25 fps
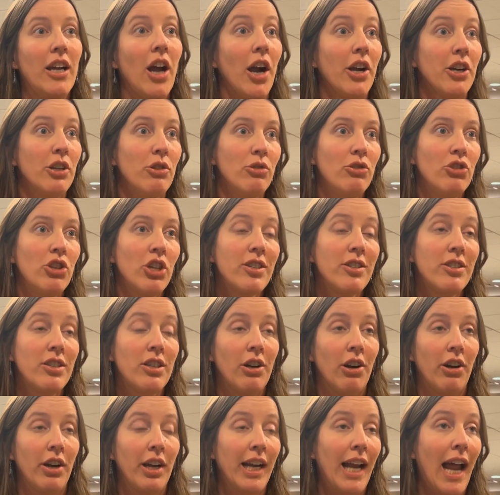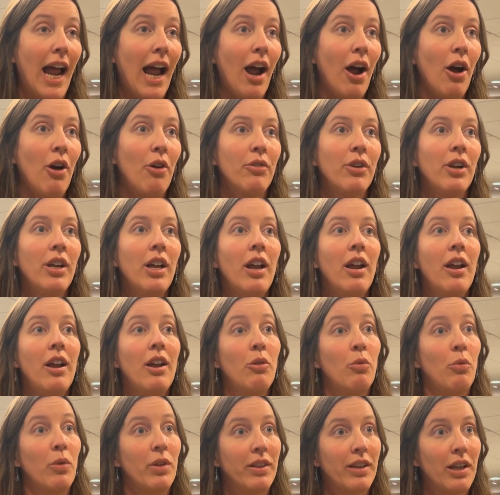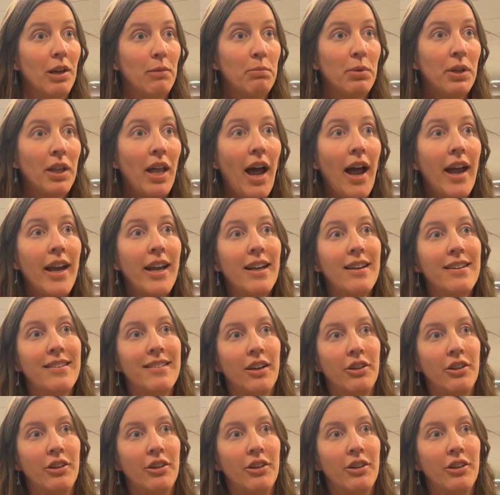are you just starting out with compliance?